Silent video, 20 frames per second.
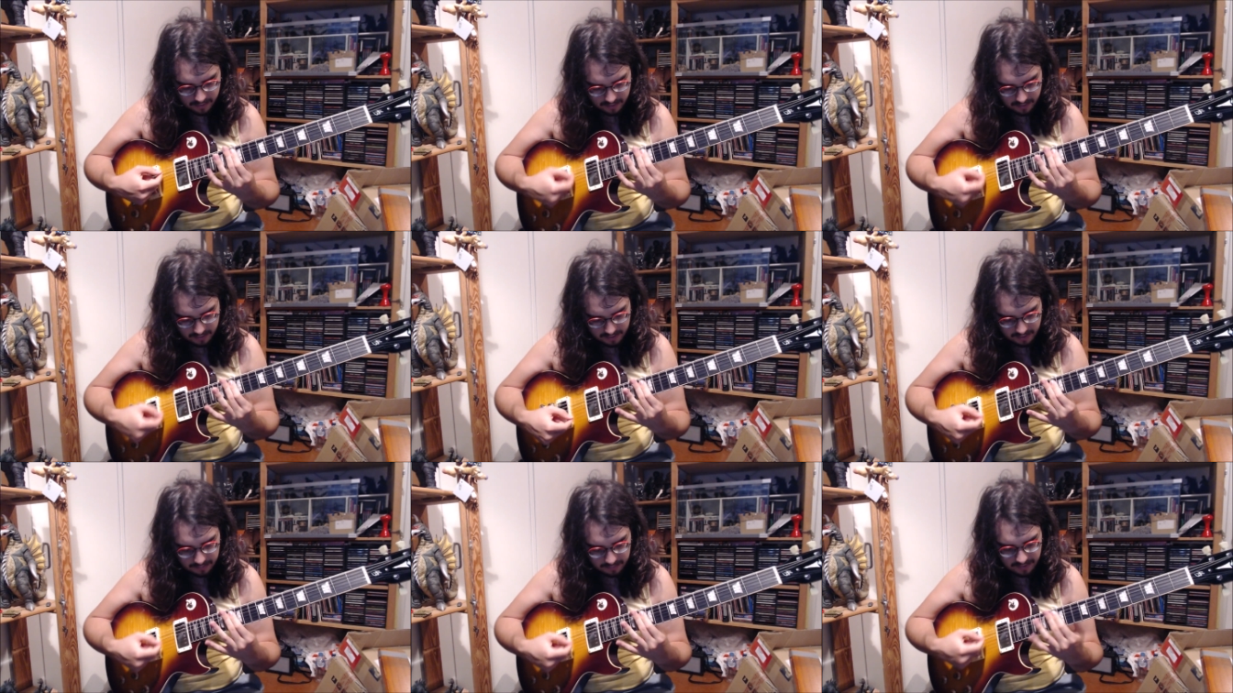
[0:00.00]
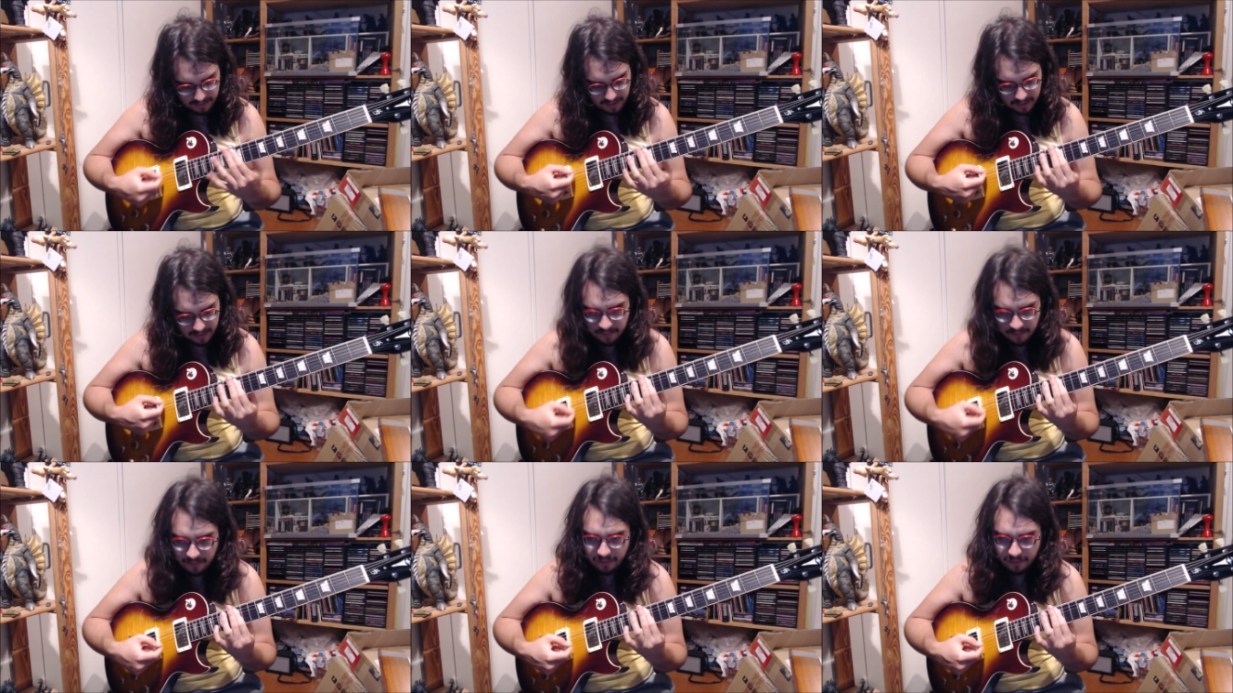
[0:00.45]
like
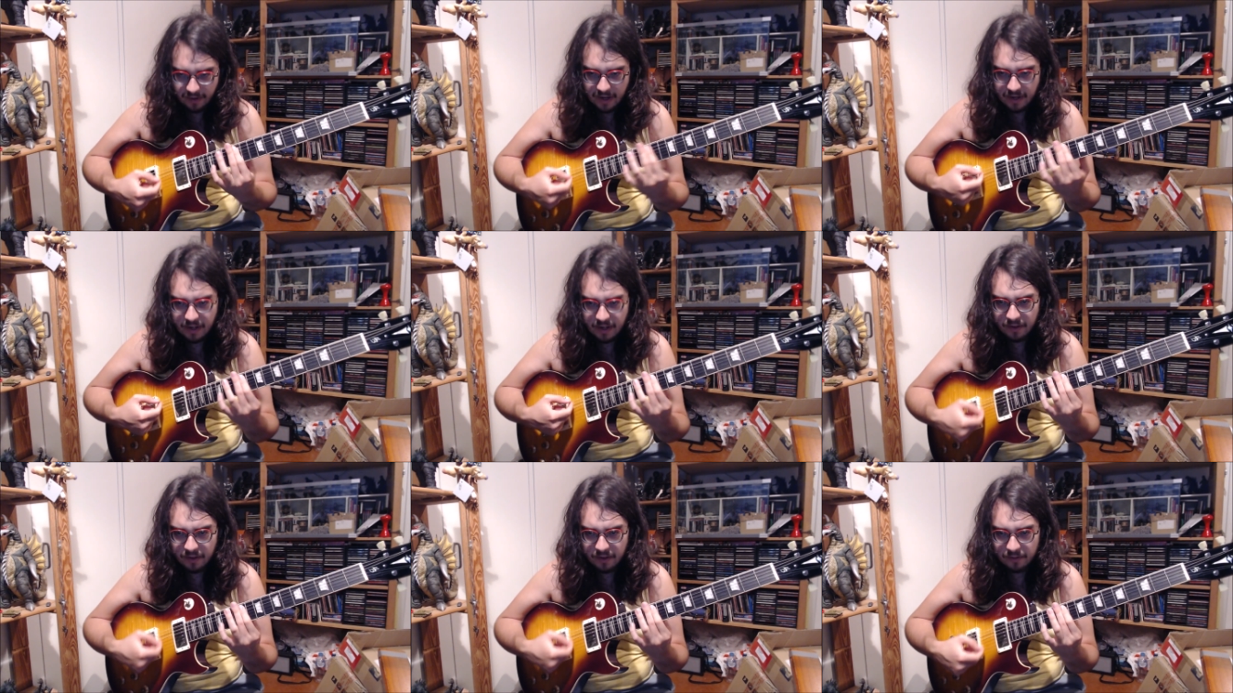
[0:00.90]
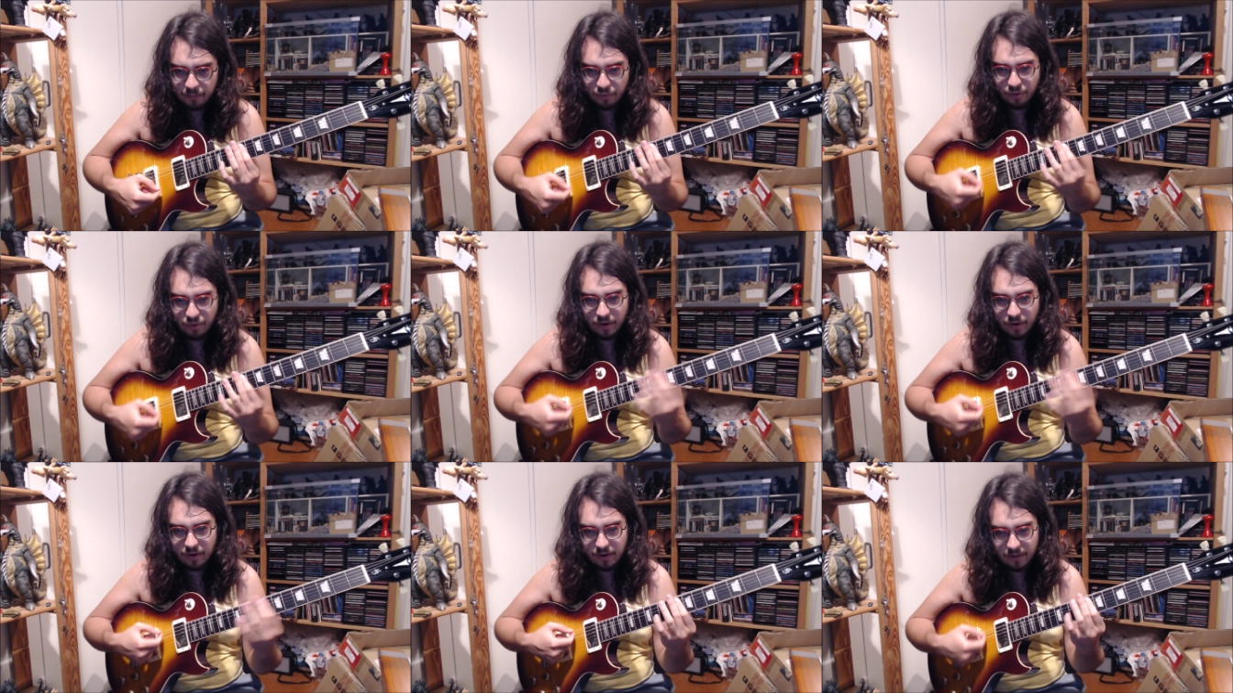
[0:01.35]
the fretting is
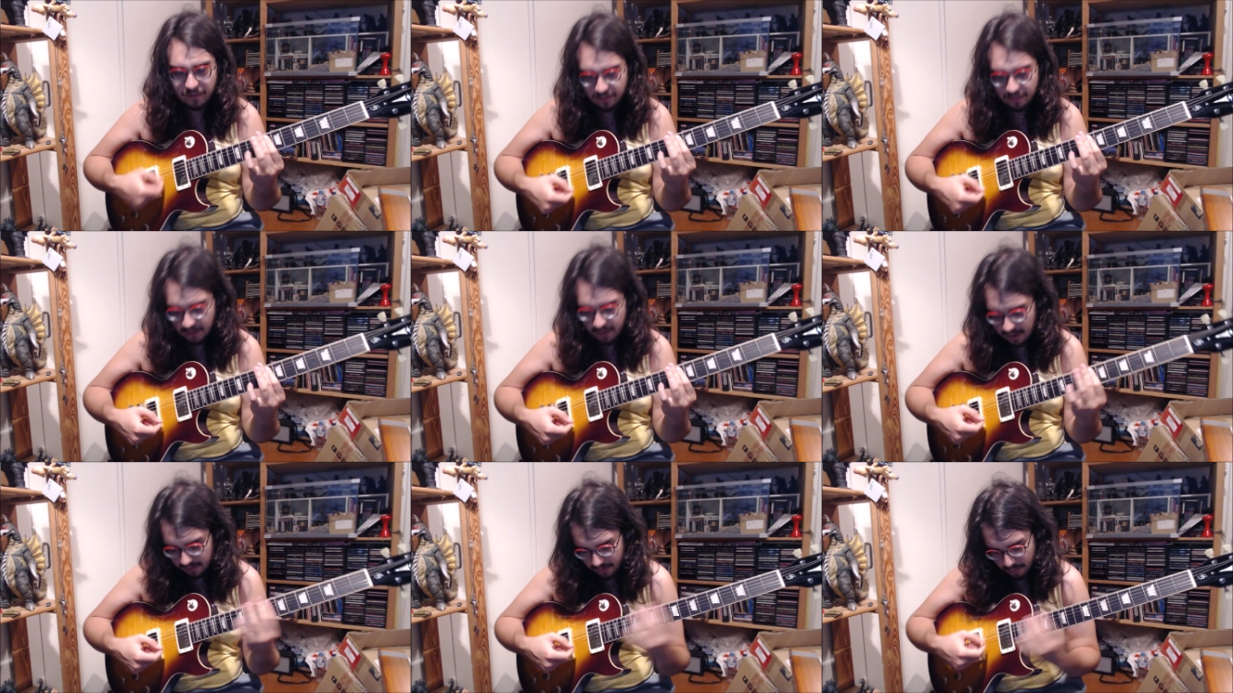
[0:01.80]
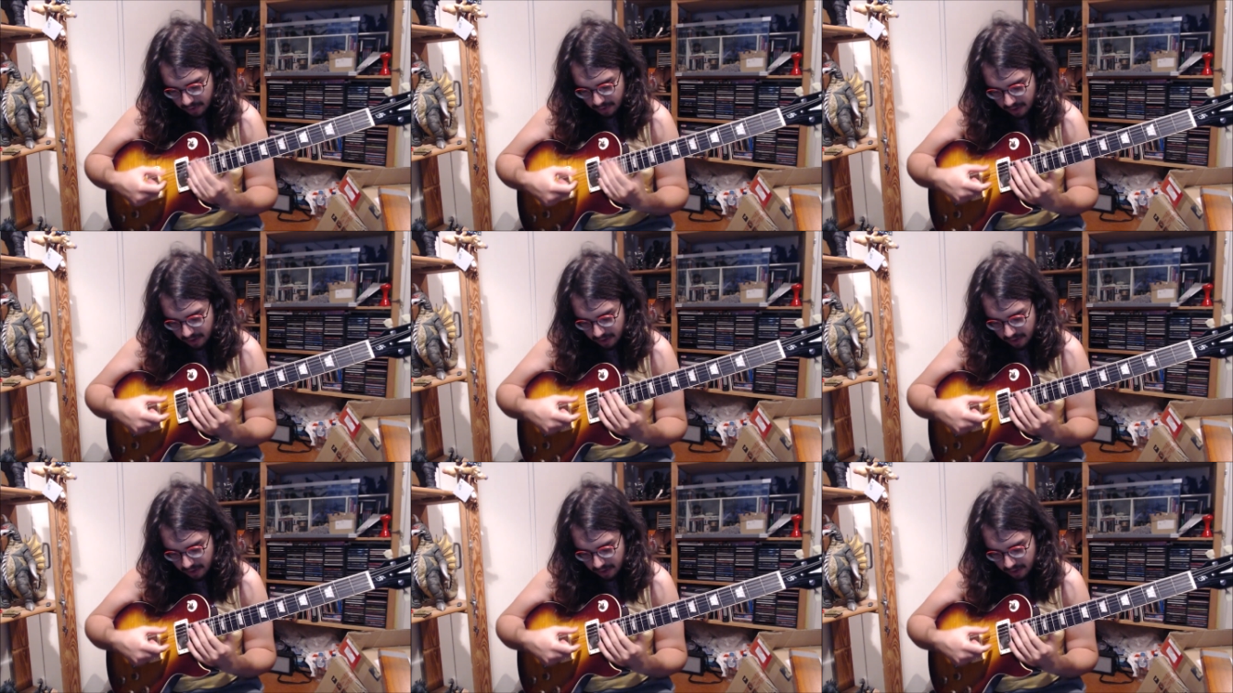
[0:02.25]
the frets are pretty